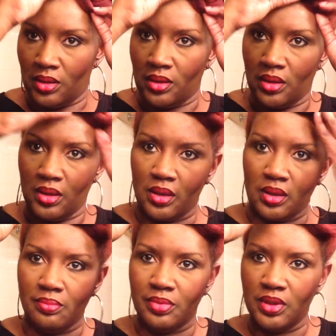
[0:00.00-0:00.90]
If I can
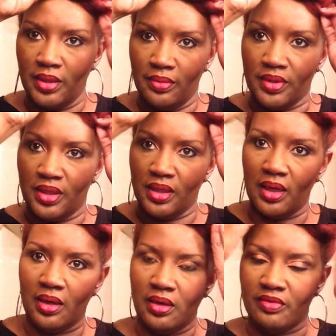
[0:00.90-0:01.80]
play with that
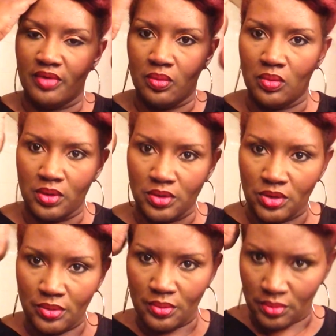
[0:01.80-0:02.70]
however I want to.